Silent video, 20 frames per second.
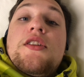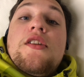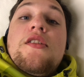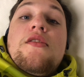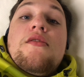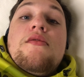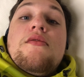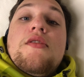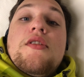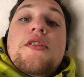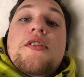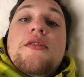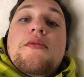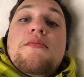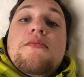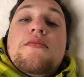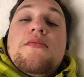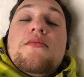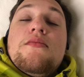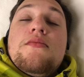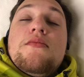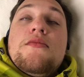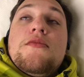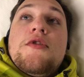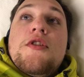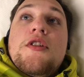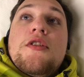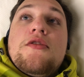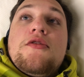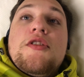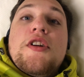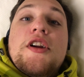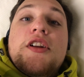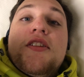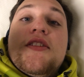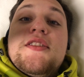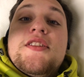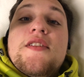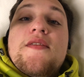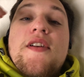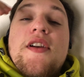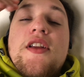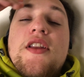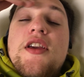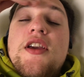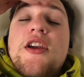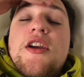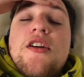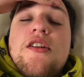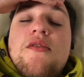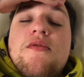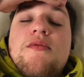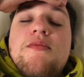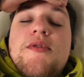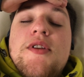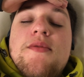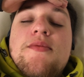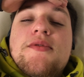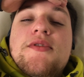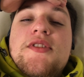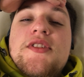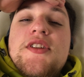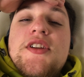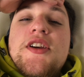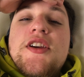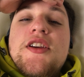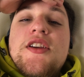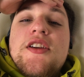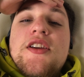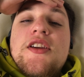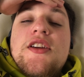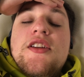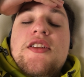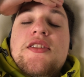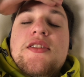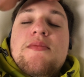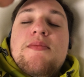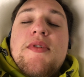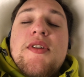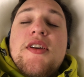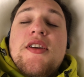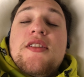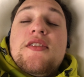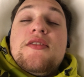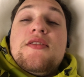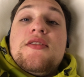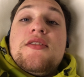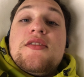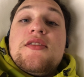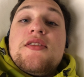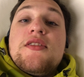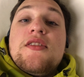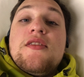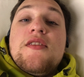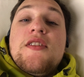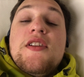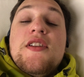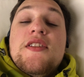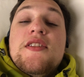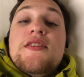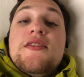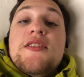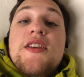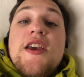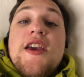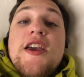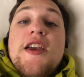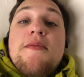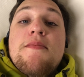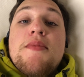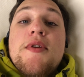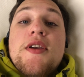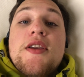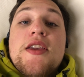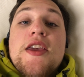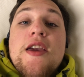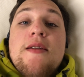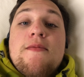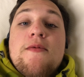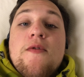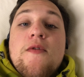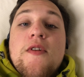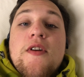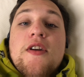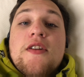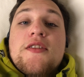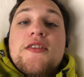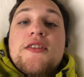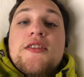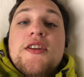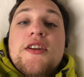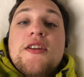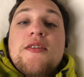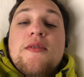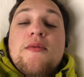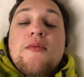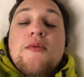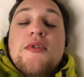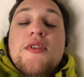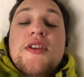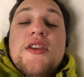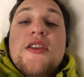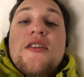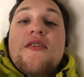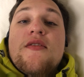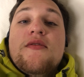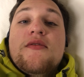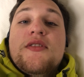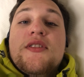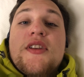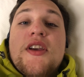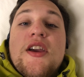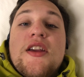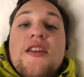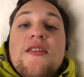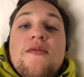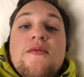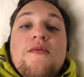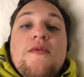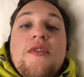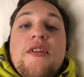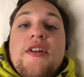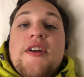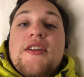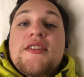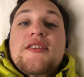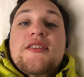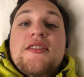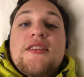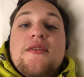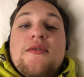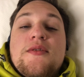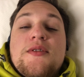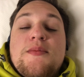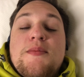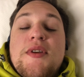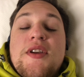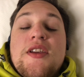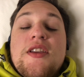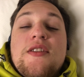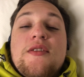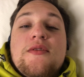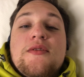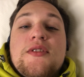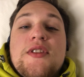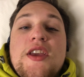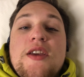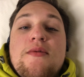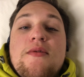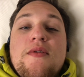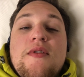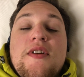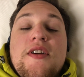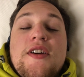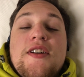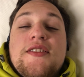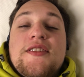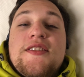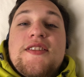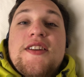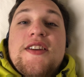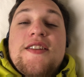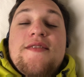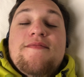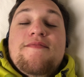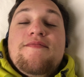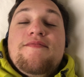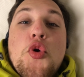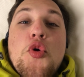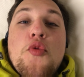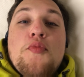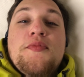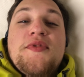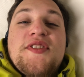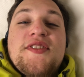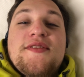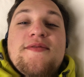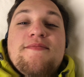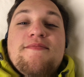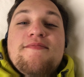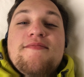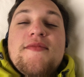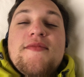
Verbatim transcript: So, I'm gonna try to see if I can hang out with people tonight. It depends. There is a big game going on tonight with the Eagles. I didn't realize that there was a big Eagles game going on tonight. Oops.